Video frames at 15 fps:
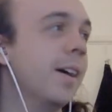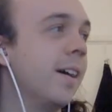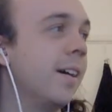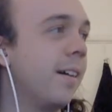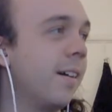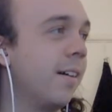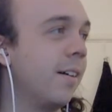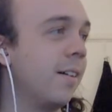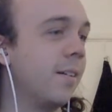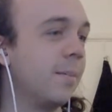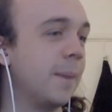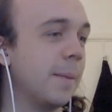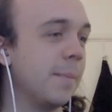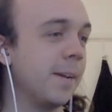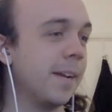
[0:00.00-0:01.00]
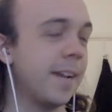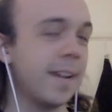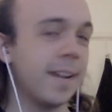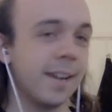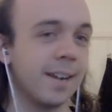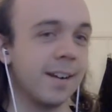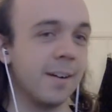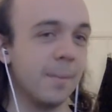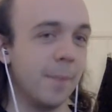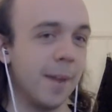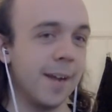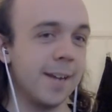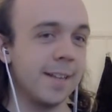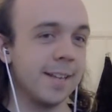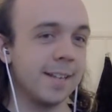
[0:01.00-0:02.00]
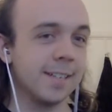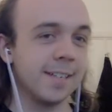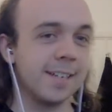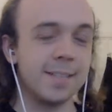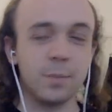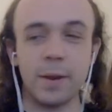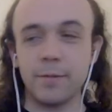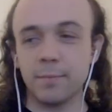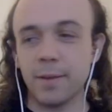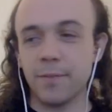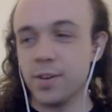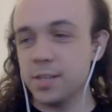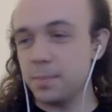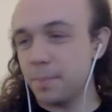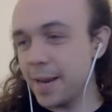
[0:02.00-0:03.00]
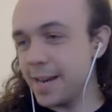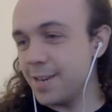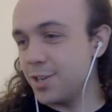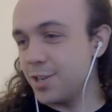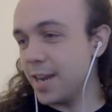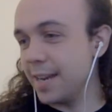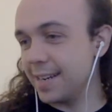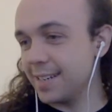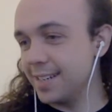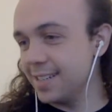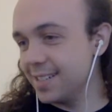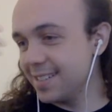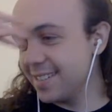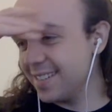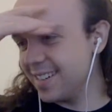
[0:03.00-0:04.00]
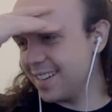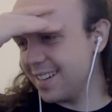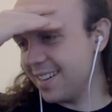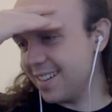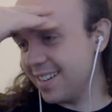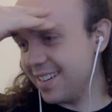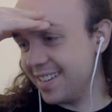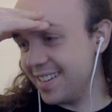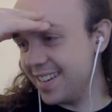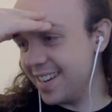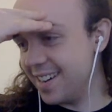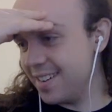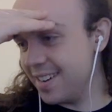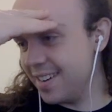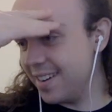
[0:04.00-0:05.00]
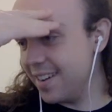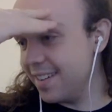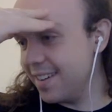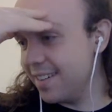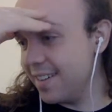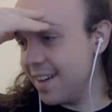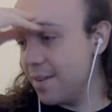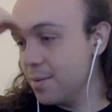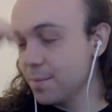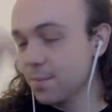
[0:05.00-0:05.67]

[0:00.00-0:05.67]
Oh, my money. I can't buy anything because I need to wait for my first paycheck and just, oh, no, no, no, no, no.